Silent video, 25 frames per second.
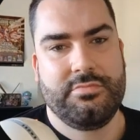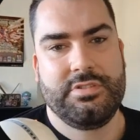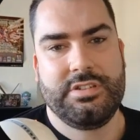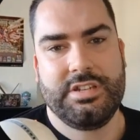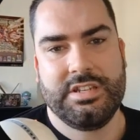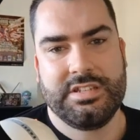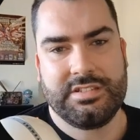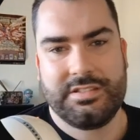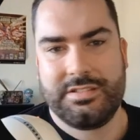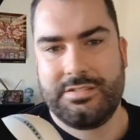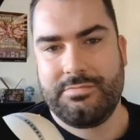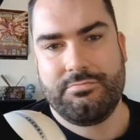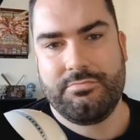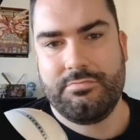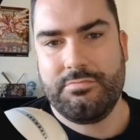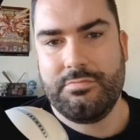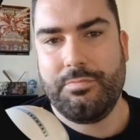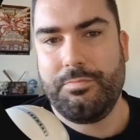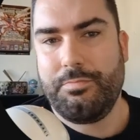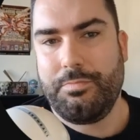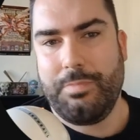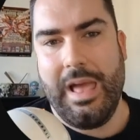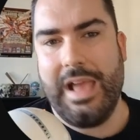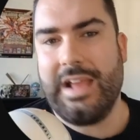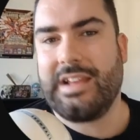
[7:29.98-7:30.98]
just
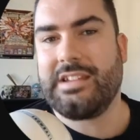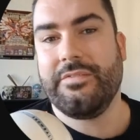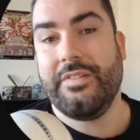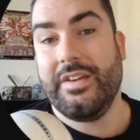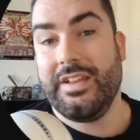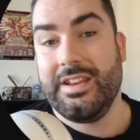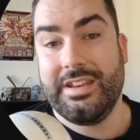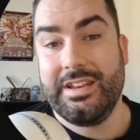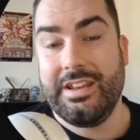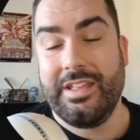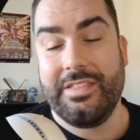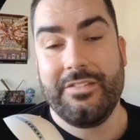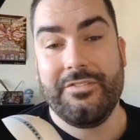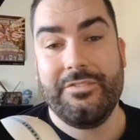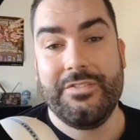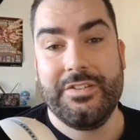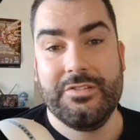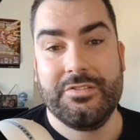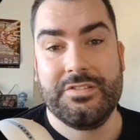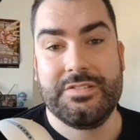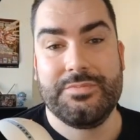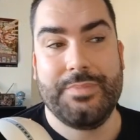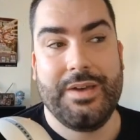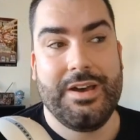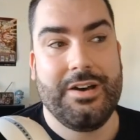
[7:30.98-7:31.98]
activate another
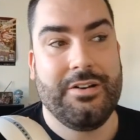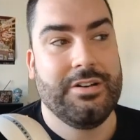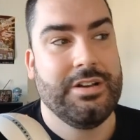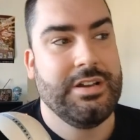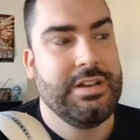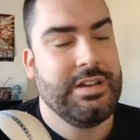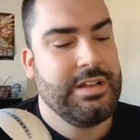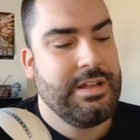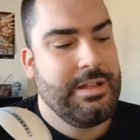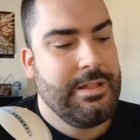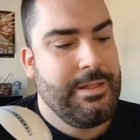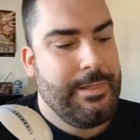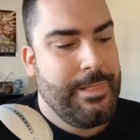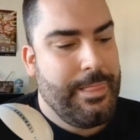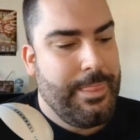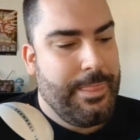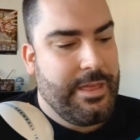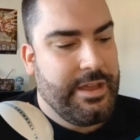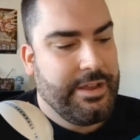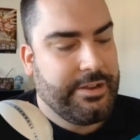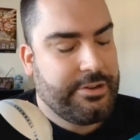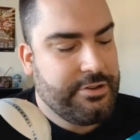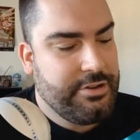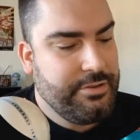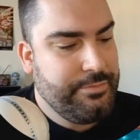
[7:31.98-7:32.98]
field spell.
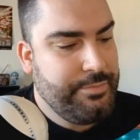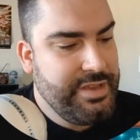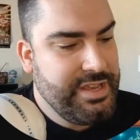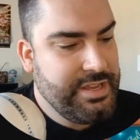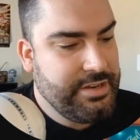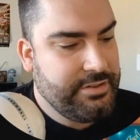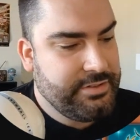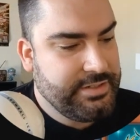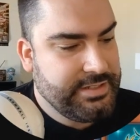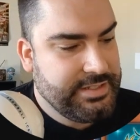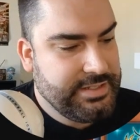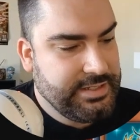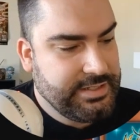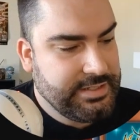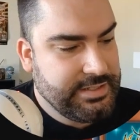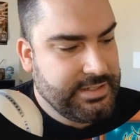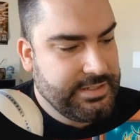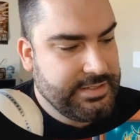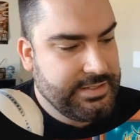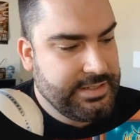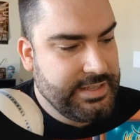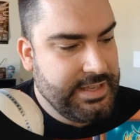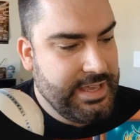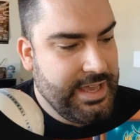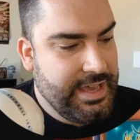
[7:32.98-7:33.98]
It could be interesting to
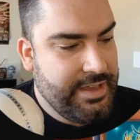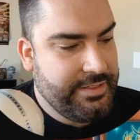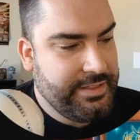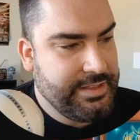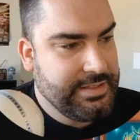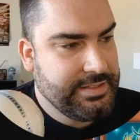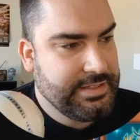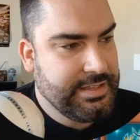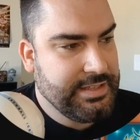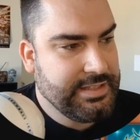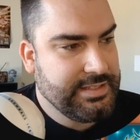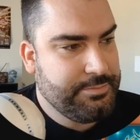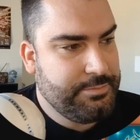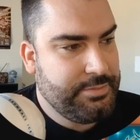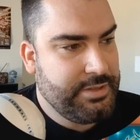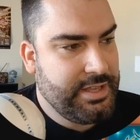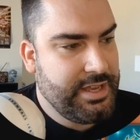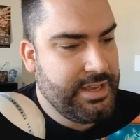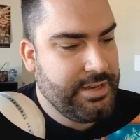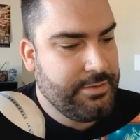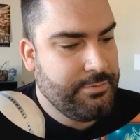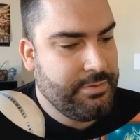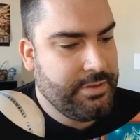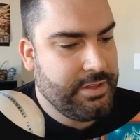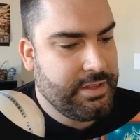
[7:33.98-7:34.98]
see how this gets
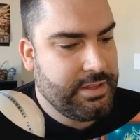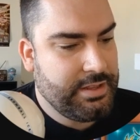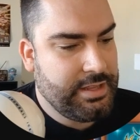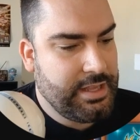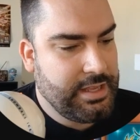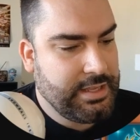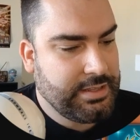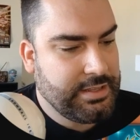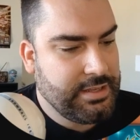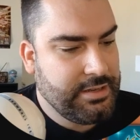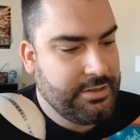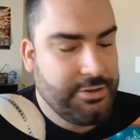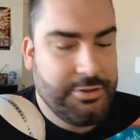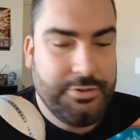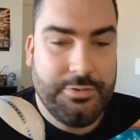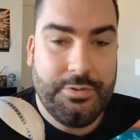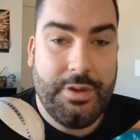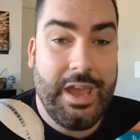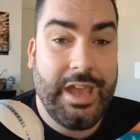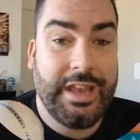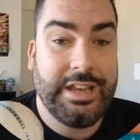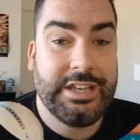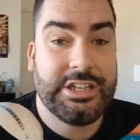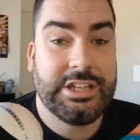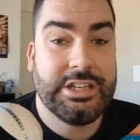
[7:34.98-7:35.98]
played with like the new
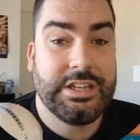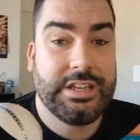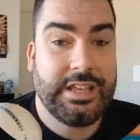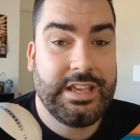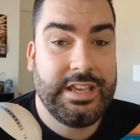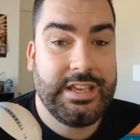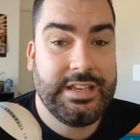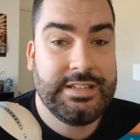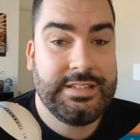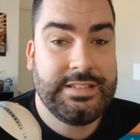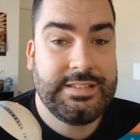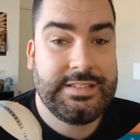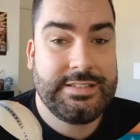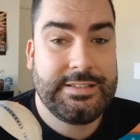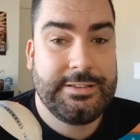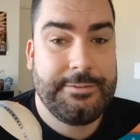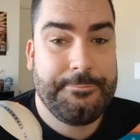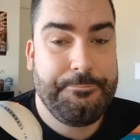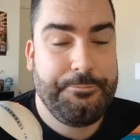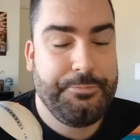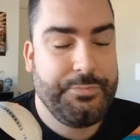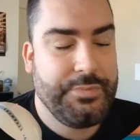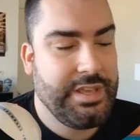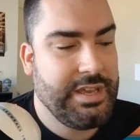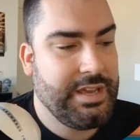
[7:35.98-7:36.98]
Ancient Gears.
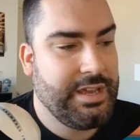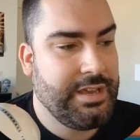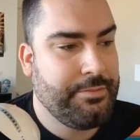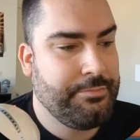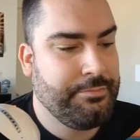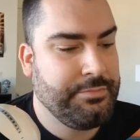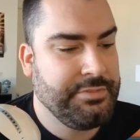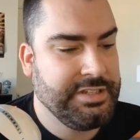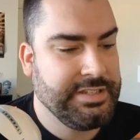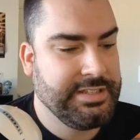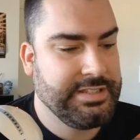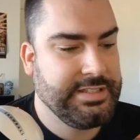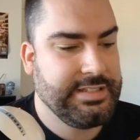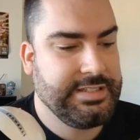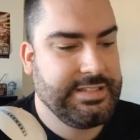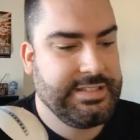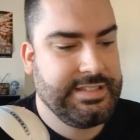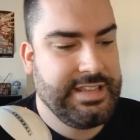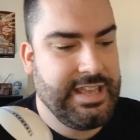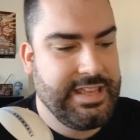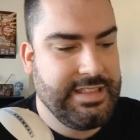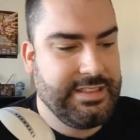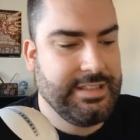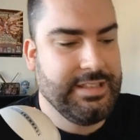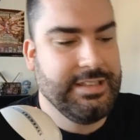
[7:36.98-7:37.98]
Just
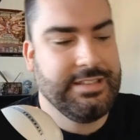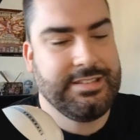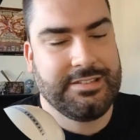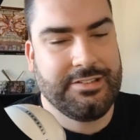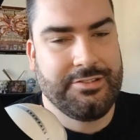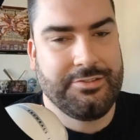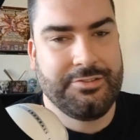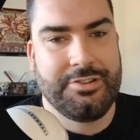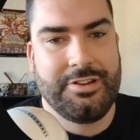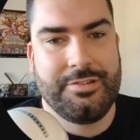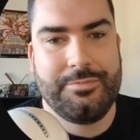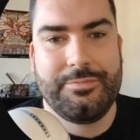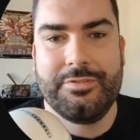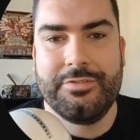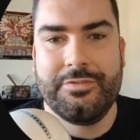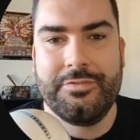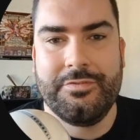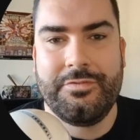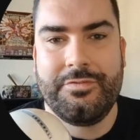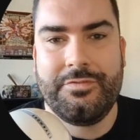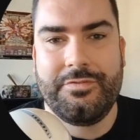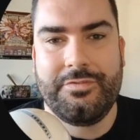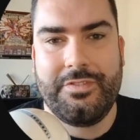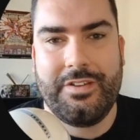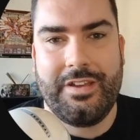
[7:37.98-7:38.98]
set this on top
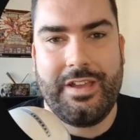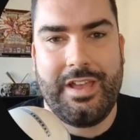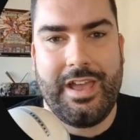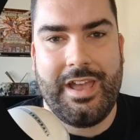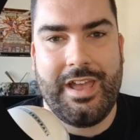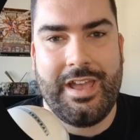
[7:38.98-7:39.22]
of